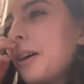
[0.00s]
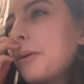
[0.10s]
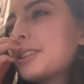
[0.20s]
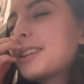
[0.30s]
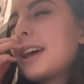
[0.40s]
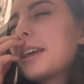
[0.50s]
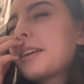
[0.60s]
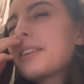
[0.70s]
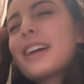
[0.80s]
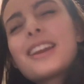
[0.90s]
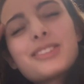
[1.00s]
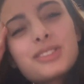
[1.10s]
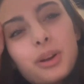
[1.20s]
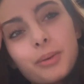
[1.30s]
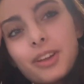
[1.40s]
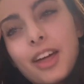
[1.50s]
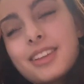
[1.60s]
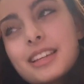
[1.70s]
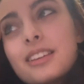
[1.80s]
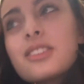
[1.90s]
Which, like, that is so real.
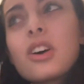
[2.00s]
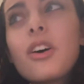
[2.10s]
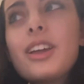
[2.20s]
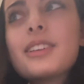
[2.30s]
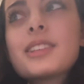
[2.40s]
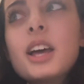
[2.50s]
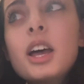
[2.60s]
That is like Natalia's